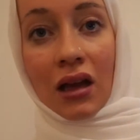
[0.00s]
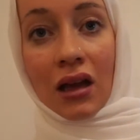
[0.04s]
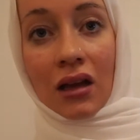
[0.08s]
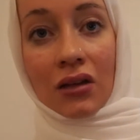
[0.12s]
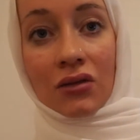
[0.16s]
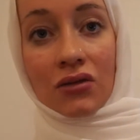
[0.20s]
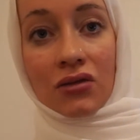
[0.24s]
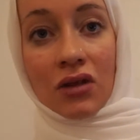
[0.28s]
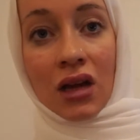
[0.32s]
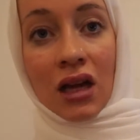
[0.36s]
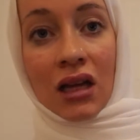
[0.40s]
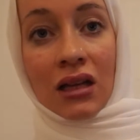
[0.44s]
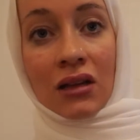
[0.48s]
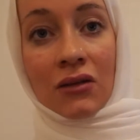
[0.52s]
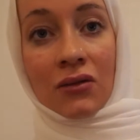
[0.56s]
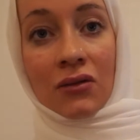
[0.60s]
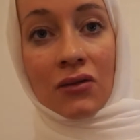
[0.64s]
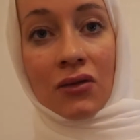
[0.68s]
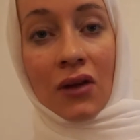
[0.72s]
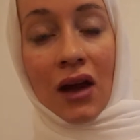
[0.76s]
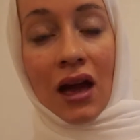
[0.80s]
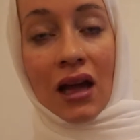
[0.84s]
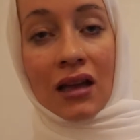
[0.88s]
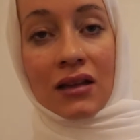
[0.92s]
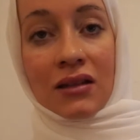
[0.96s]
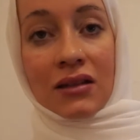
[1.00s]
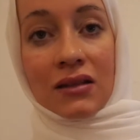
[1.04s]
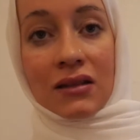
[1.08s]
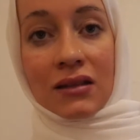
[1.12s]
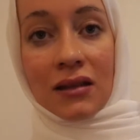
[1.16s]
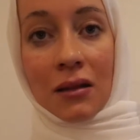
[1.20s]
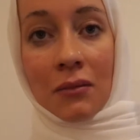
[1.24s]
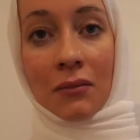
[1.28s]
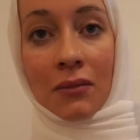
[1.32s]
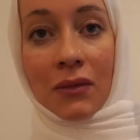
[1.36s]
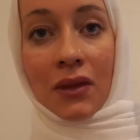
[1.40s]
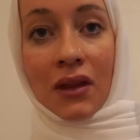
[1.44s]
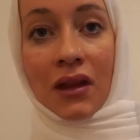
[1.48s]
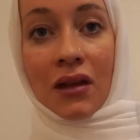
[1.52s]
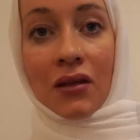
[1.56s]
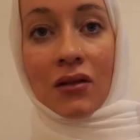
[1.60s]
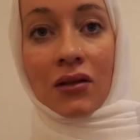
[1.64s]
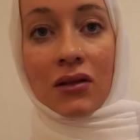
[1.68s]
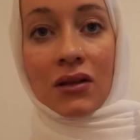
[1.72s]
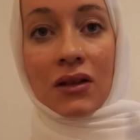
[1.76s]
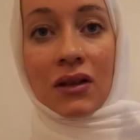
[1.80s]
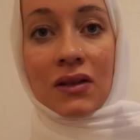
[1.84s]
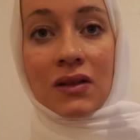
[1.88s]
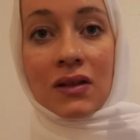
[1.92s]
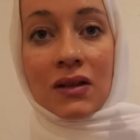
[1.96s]
tried and find something on
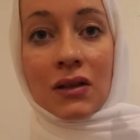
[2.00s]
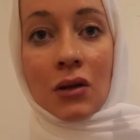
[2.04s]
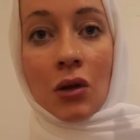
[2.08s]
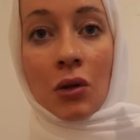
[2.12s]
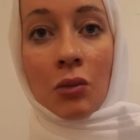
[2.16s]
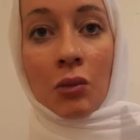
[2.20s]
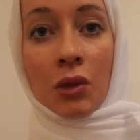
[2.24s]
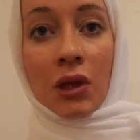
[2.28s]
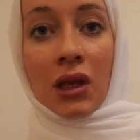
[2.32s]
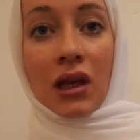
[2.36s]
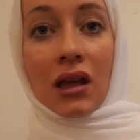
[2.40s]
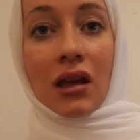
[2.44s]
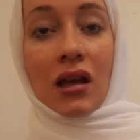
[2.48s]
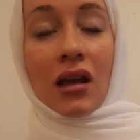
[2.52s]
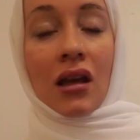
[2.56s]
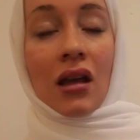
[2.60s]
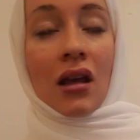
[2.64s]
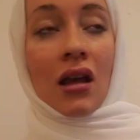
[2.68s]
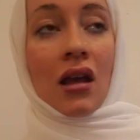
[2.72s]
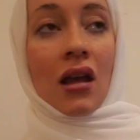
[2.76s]
this topic